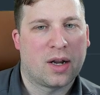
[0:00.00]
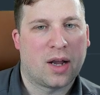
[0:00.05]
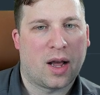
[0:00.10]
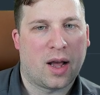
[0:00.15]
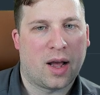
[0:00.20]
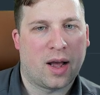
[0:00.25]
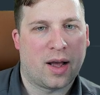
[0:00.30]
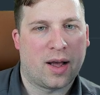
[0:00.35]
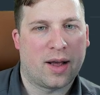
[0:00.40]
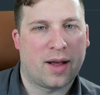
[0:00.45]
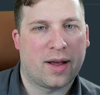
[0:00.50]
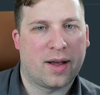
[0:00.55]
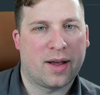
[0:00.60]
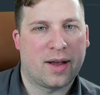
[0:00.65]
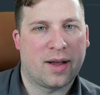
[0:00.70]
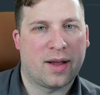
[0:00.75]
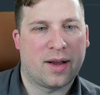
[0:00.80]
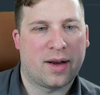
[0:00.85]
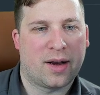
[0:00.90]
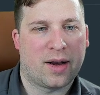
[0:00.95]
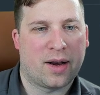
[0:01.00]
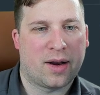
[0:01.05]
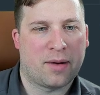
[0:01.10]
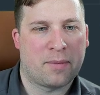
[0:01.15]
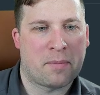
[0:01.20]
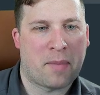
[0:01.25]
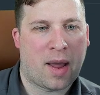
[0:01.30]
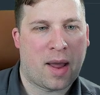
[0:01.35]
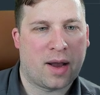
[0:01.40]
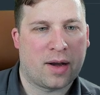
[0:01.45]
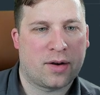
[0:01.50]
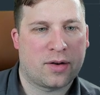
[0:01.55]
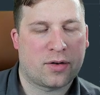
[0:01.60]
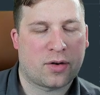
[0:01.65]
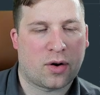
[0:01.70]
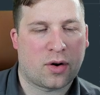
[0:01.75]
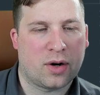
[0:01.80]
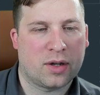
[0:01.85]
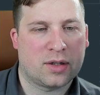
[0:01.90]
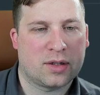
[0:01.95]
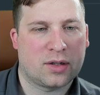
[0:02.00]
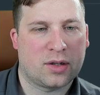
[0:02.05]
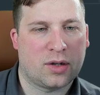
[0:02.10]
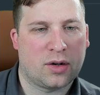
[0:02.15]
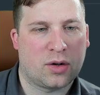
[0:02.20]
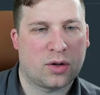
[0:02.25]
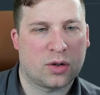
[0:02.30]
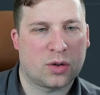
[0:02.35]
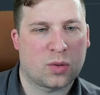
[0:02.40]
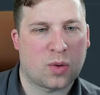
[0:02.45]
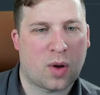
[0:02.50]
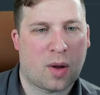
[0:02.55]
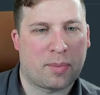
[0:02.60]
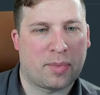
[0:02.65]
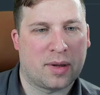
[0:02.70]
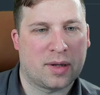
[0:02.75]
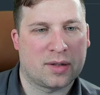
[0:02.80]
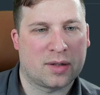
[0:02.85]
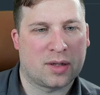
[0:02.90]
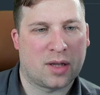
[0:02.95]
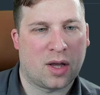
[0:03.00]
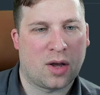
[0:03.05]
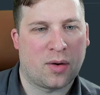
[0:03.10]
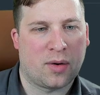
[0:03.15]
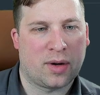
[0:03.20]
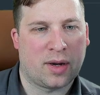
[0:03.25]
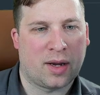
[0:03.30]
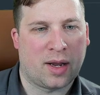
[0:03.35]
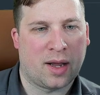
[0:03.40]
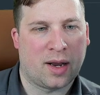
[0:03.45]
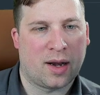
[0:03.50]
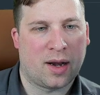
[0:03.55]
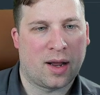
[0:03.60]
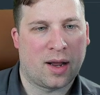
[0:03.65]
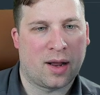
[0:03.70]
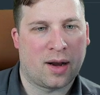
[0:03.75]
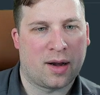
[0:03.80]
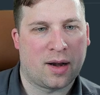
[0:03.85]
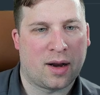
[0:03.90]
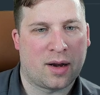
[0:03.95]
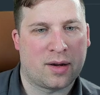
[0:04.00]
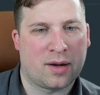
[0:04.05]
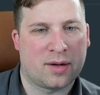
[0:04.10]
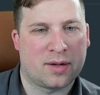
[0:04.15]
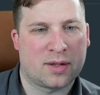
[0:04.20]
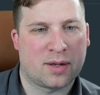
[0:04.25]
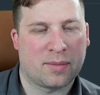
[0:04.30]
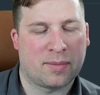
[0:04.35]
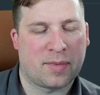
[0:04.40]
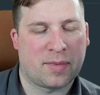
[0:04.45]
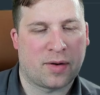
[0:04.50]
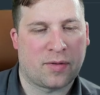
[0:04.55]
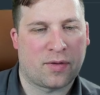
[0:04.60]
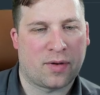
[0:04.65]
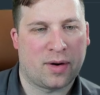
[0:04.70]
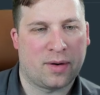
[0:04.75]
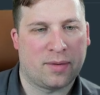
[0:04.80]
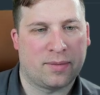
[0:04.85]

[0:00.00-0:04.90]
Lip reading: manned turrets, so you can swap this though and get some different